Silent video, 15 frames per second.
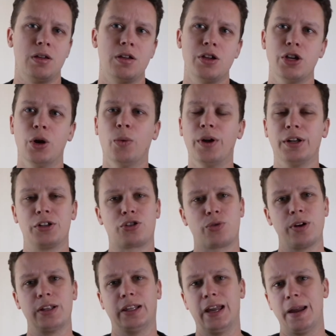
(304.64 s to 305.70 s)
you don't want a
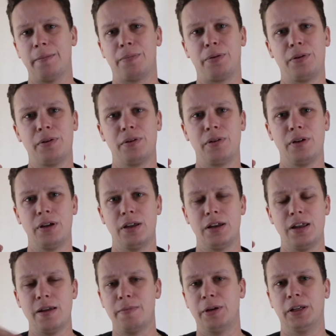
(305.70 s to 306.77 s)
street lamp
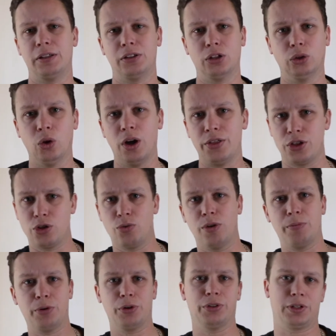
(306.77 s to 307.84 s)
inhibiting the light that you
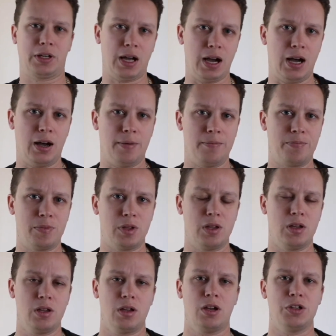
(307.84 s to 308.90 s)
want to put on the car,
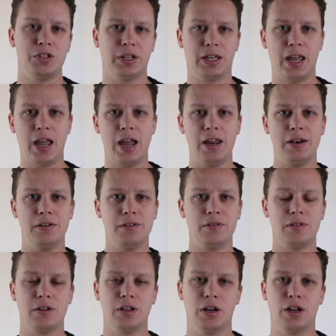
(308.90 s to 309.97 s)
because it
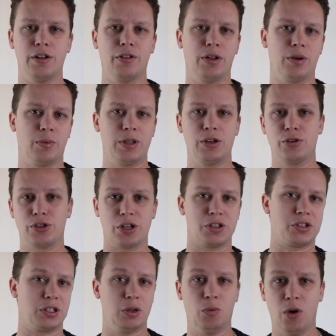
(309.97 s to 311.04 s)
can, when you're
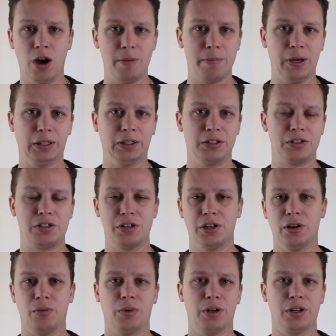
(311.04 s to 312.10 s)
adjusting the white balance, you
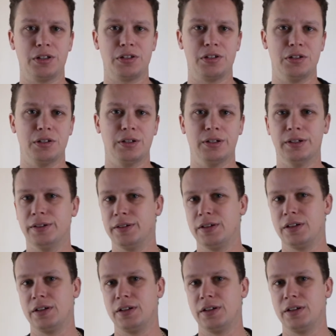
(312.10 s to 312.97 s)
don't want it to